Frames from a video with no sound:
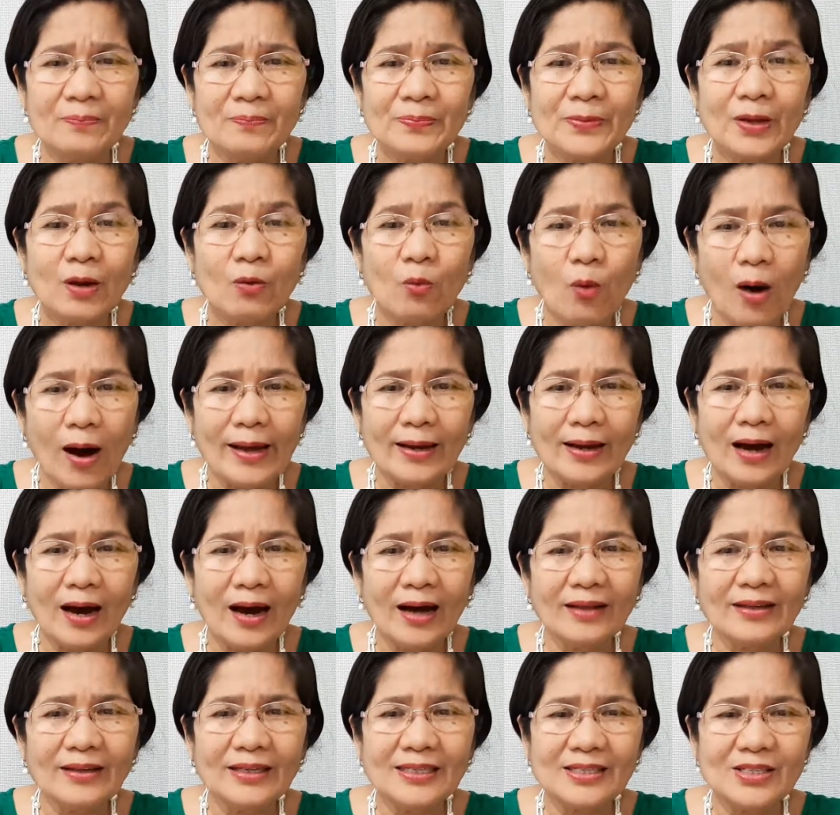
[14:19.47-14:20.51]
while
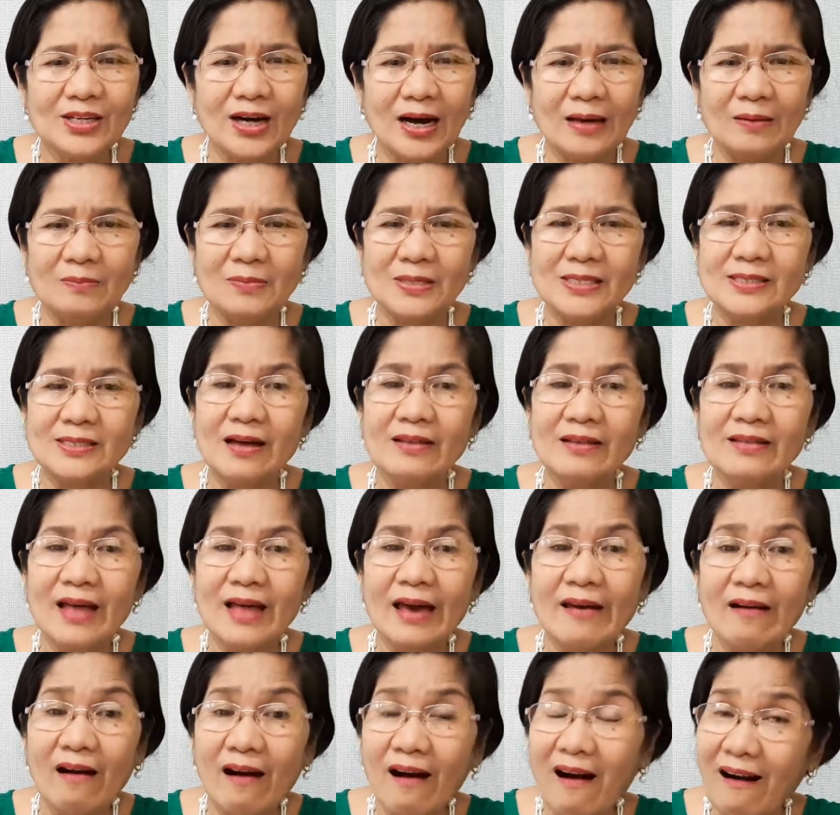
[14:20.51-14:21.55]
other times they
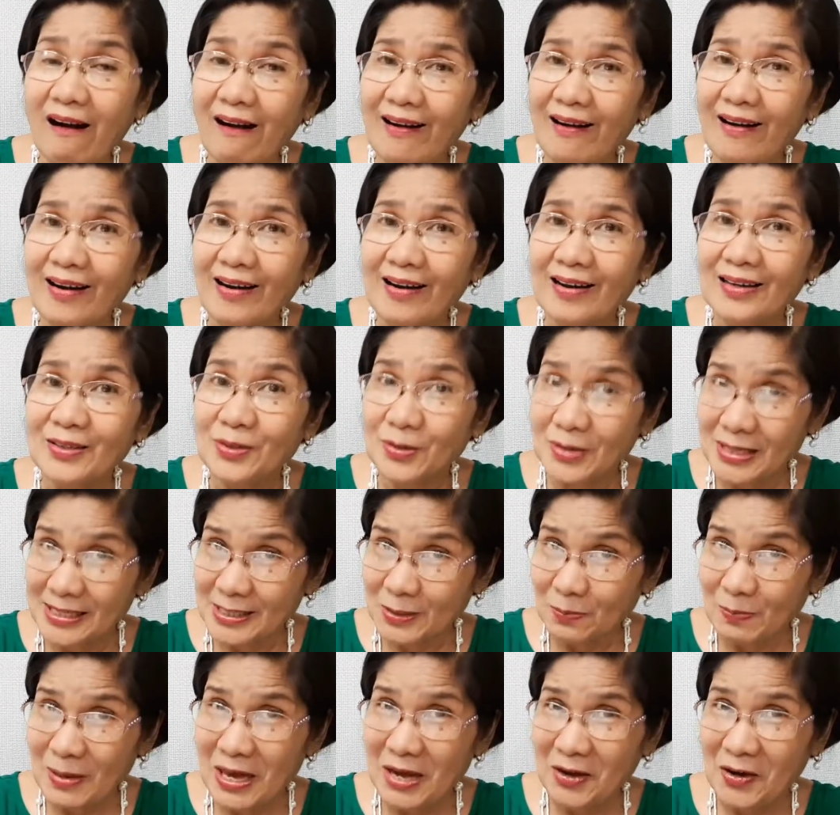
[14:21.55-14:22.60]
are to the
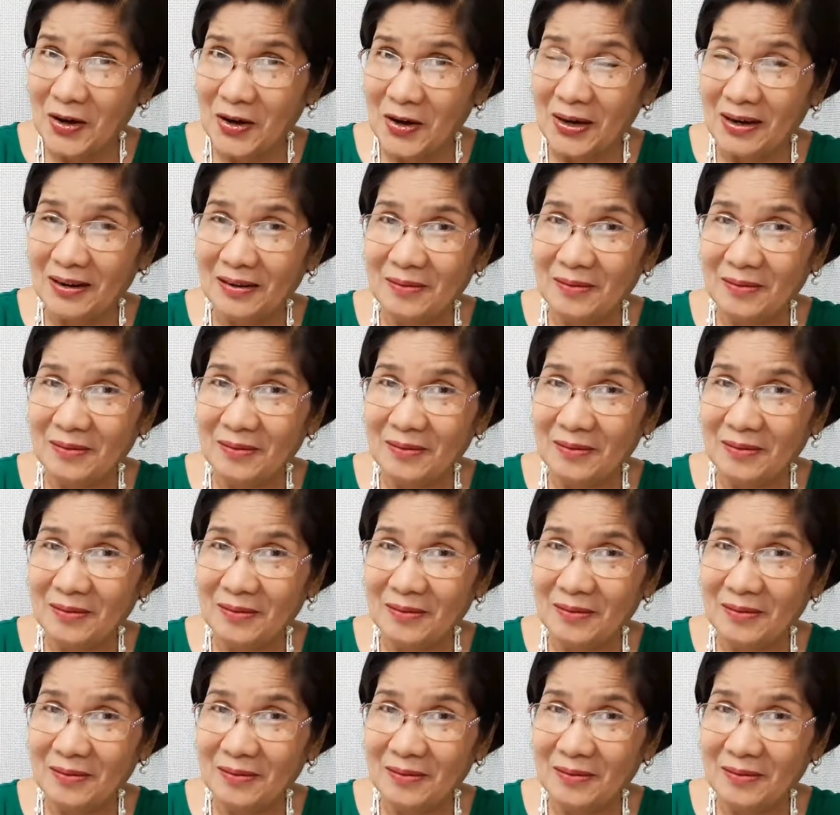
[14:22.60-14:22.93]
speaker.